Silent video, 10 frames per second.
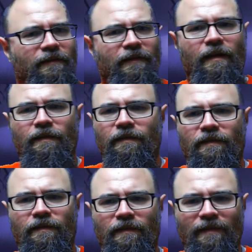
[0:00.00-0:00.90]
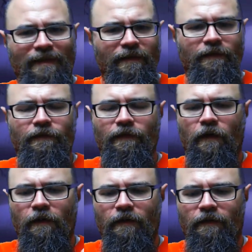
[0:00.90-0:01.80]
said, these
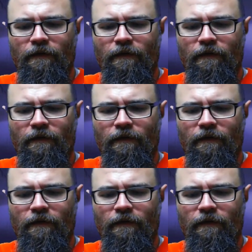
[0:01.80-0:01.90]
are